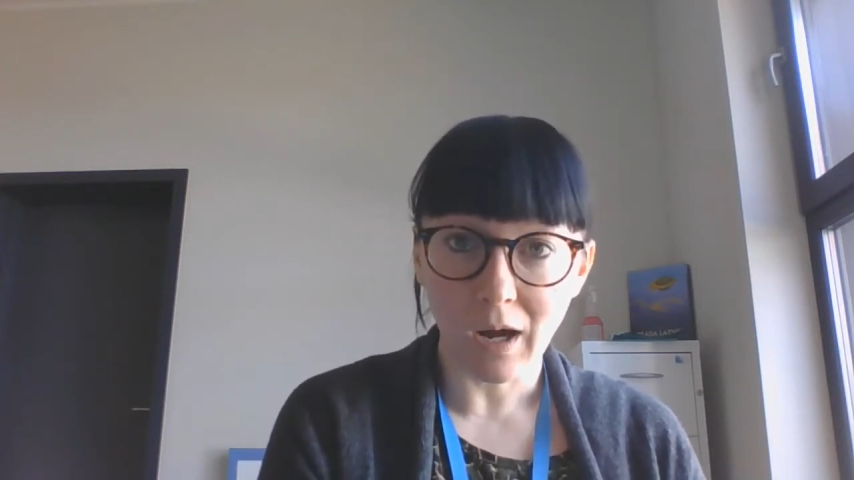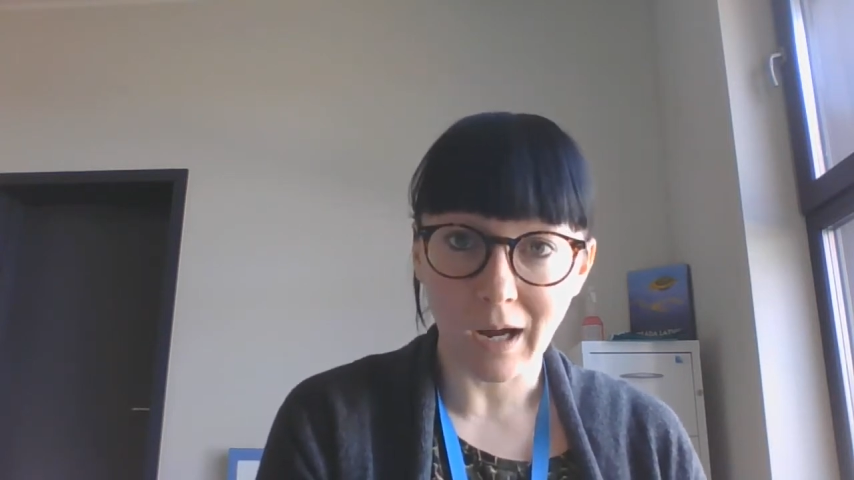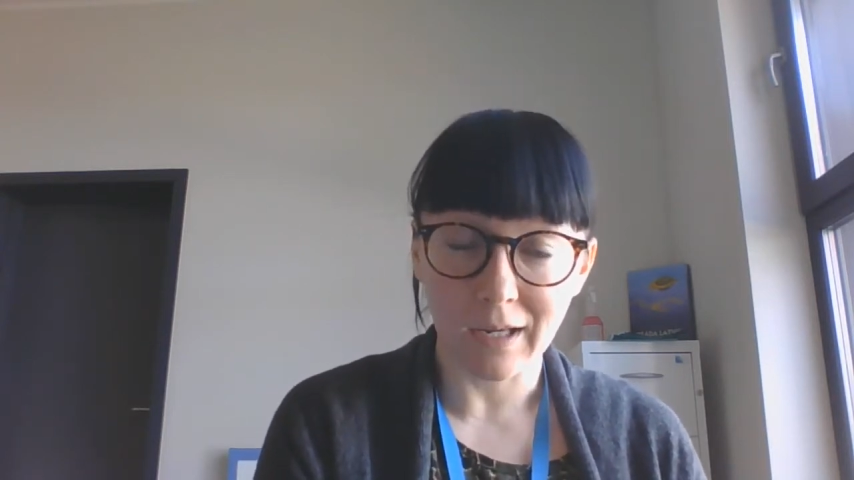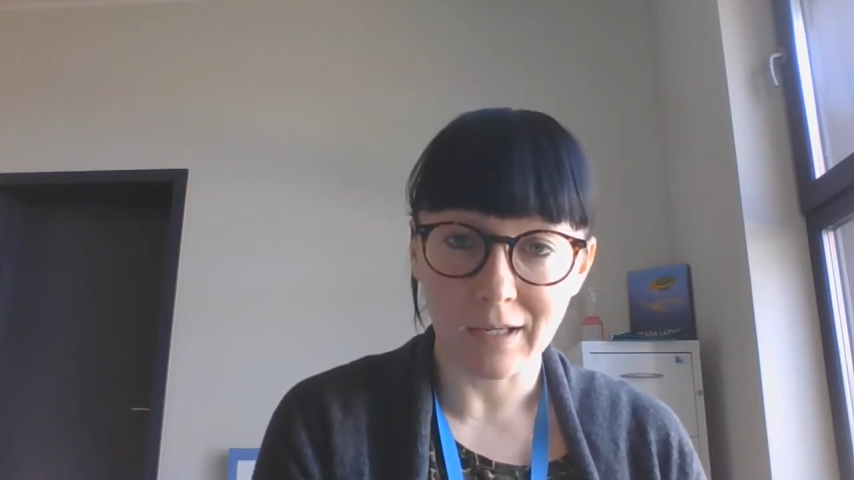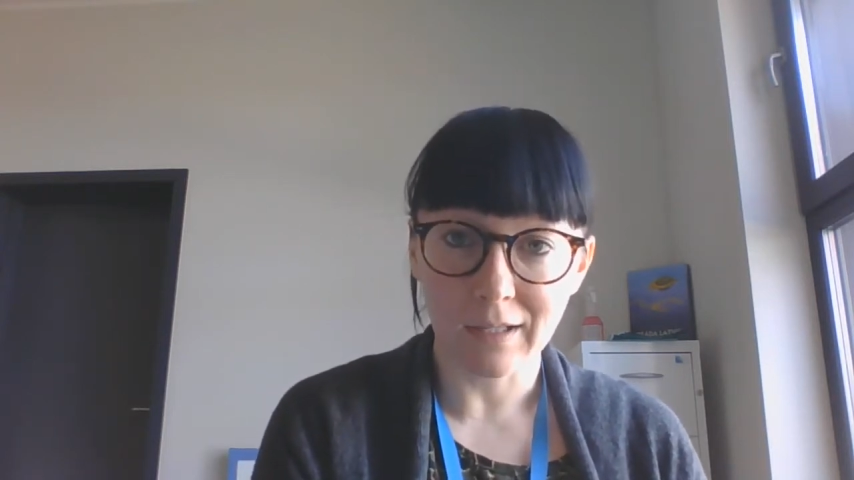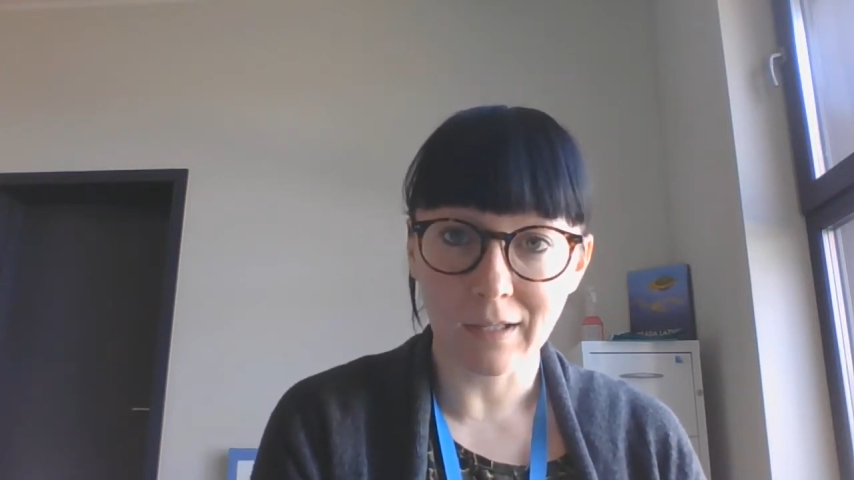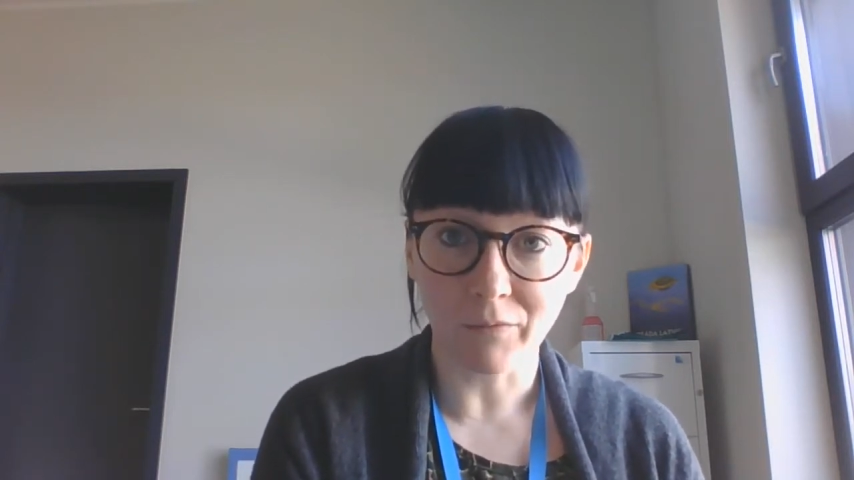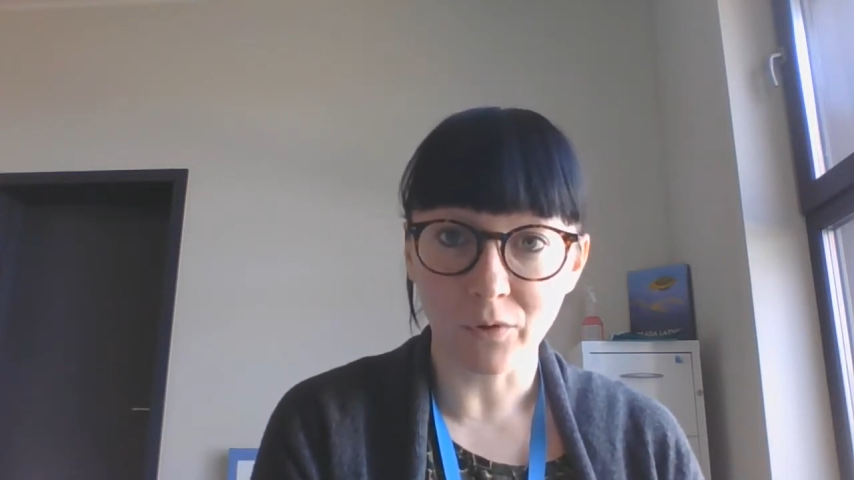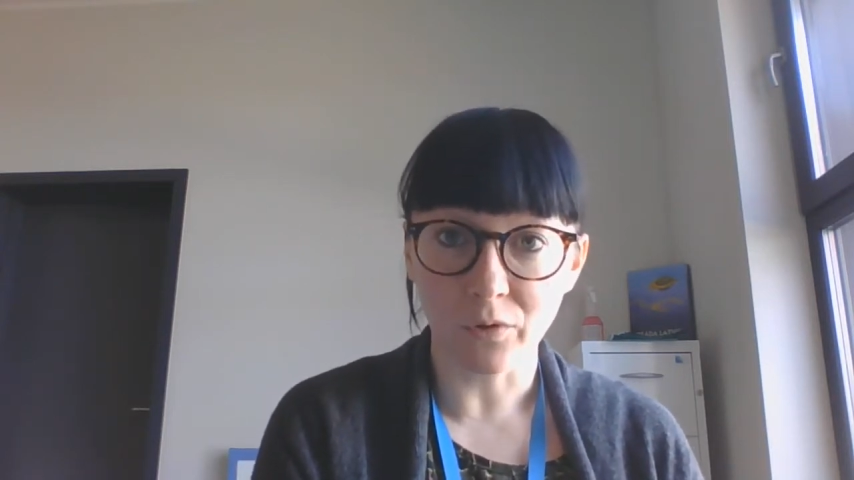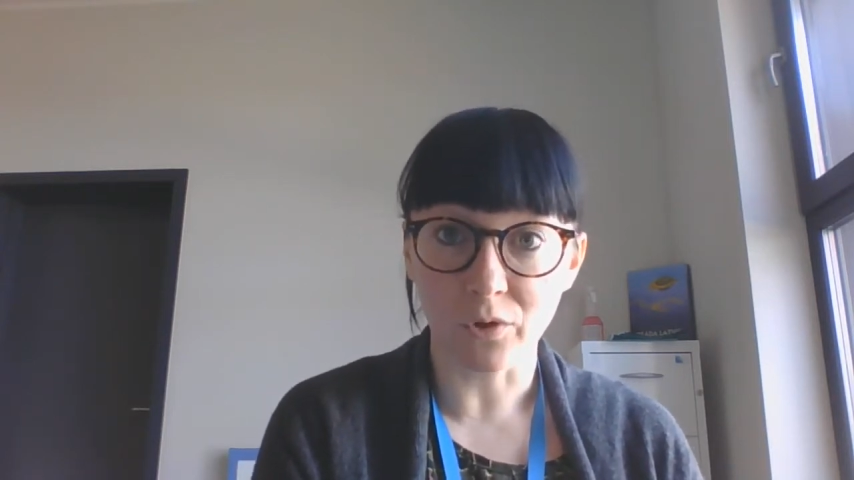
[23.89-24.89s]
I
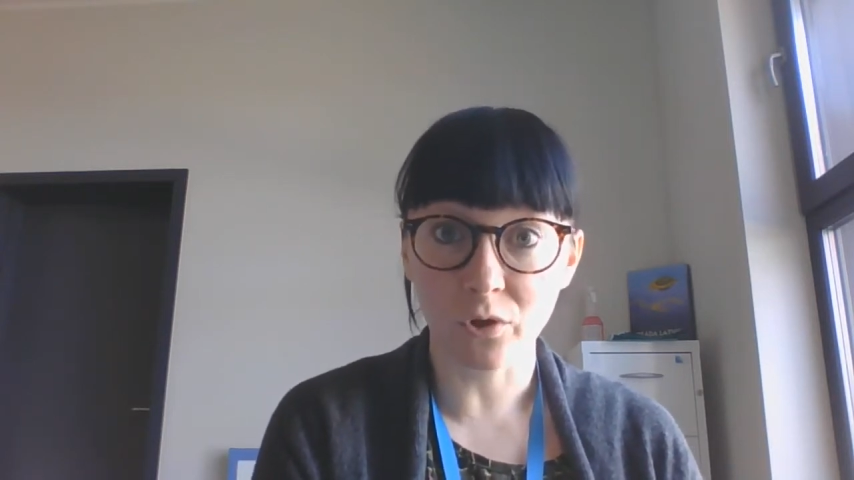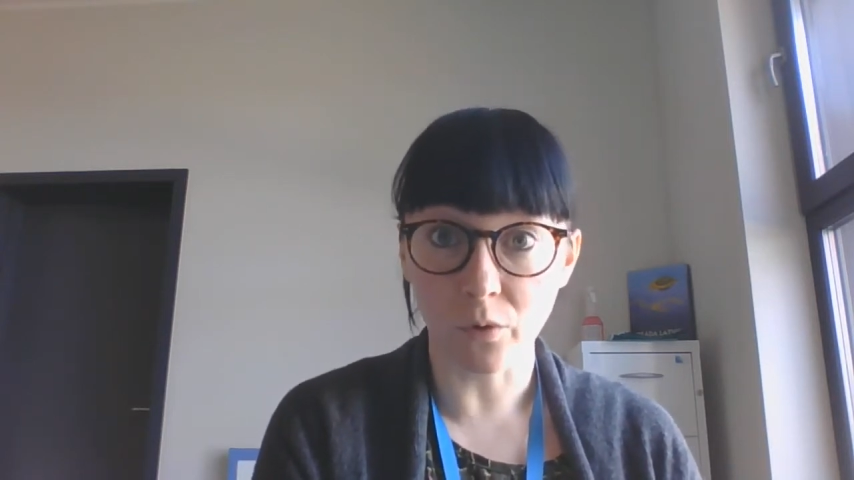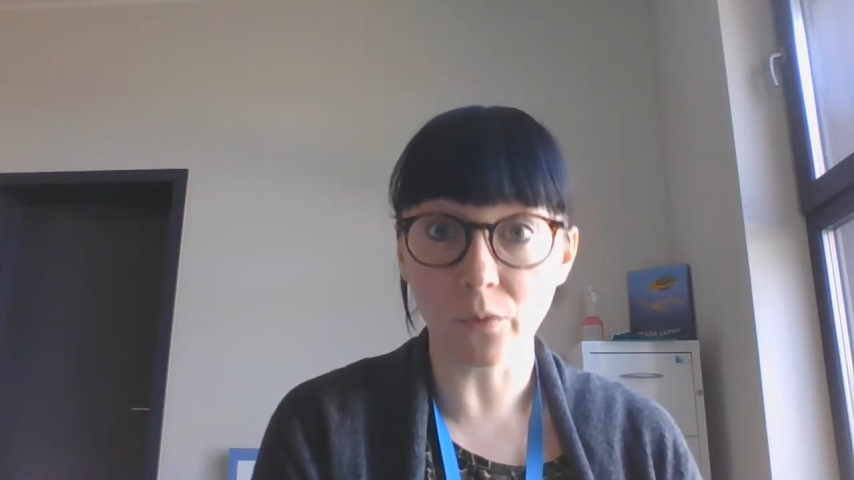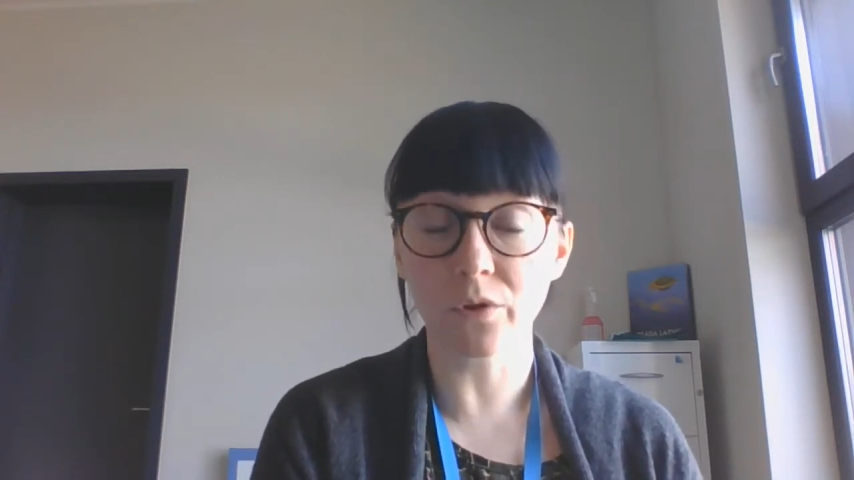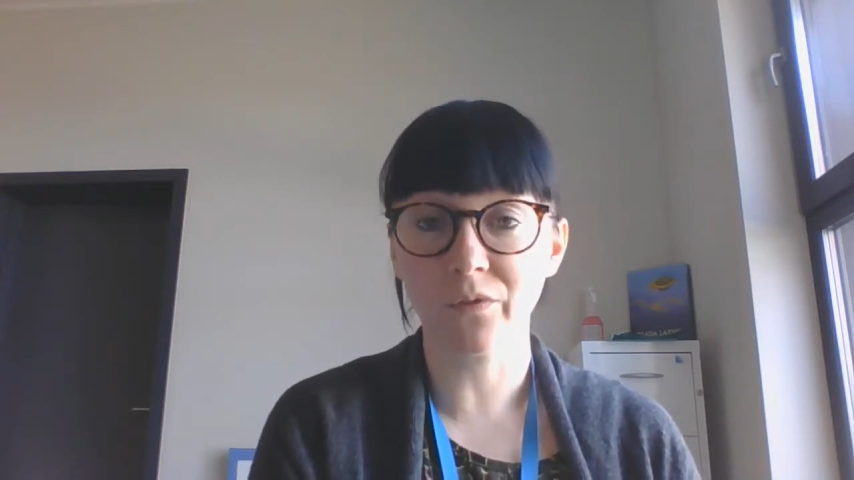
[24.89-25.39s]
give you the scores